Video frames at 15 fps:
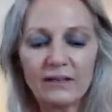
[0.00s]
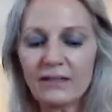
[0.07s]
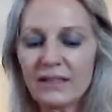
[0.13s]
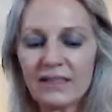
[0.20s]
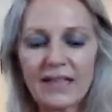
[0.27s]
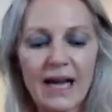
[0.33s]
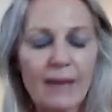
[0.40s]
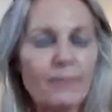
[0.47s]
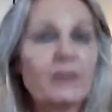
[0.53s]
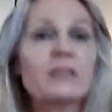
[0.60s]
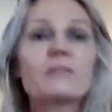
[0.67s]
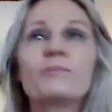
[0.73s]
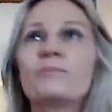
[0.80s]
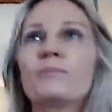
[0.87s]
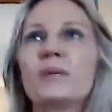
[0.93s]
this
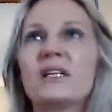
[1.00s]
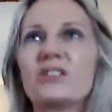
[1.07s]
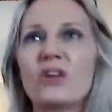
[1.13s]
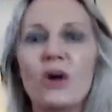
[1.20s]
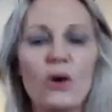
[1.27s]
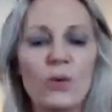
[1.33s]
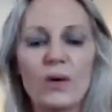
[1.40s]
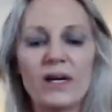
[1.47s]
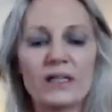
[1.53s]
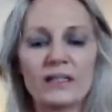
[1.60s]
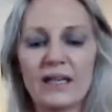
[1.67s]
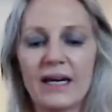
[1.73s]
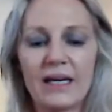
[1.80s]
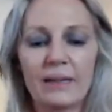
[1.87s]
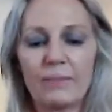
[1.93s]
happens, but it's always
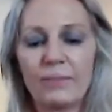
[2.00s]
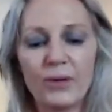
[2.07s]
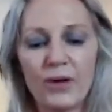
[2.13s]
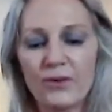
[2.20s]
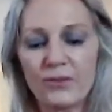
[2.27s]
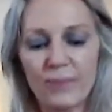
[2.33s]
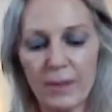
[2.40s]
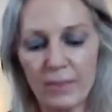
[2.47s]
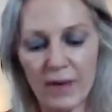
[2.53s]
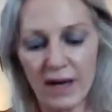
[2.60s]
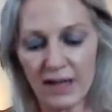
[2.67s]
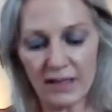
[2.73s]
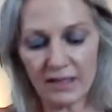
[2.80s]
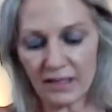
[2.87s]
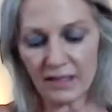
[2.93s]
like blows my
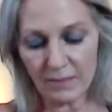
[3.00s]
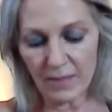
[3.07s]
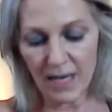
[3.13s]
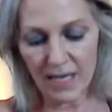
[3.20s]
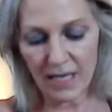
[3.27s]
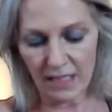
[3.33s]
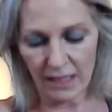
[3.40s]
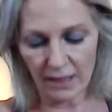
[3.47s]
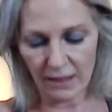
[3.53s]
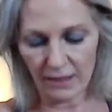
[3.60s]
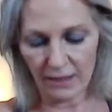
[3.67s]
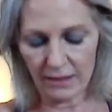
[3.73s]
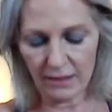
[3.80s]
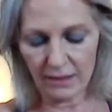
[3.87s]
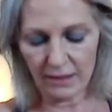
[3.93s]
mind. This is amazing.
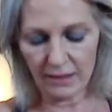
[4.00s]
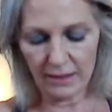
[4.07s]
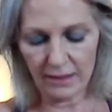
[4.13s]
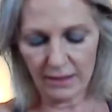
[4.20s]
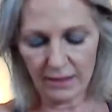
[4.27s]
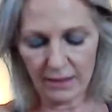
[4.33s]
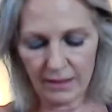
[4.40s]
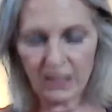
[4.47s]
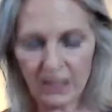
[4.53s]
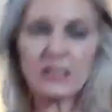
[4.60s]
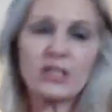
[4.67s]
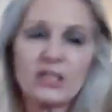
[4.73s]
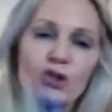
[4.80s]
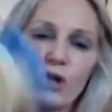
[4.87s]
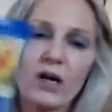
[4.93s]
This
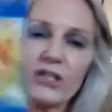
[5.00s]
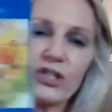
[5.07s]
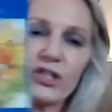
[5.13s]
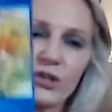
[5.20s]
is trust